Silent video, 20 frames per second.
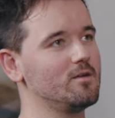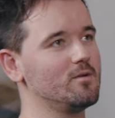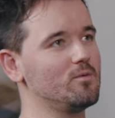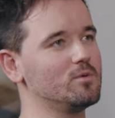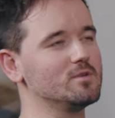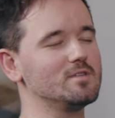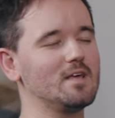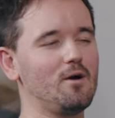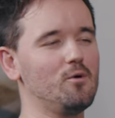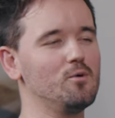
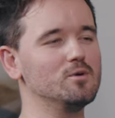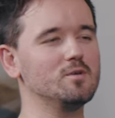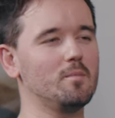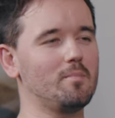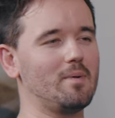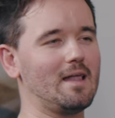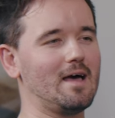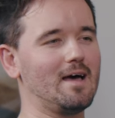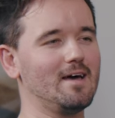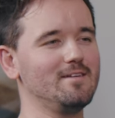Was that always a
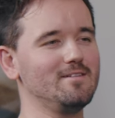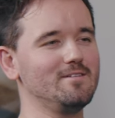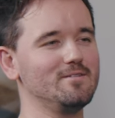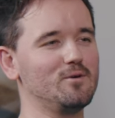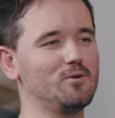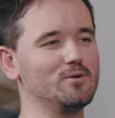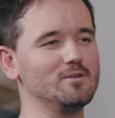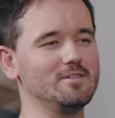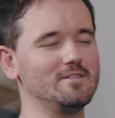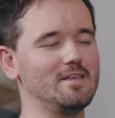plan,
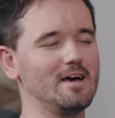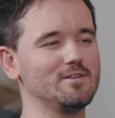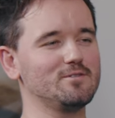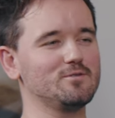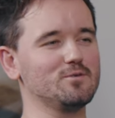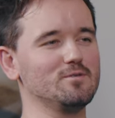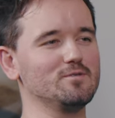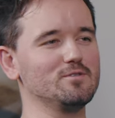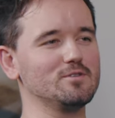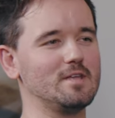or did that
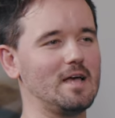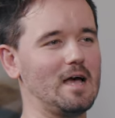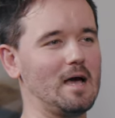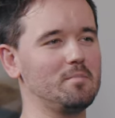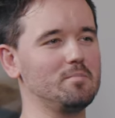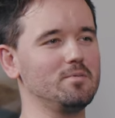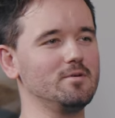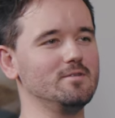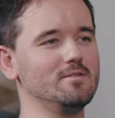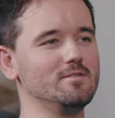sort of just
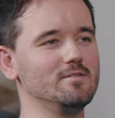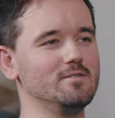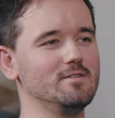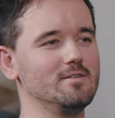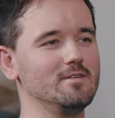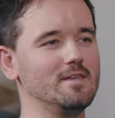happen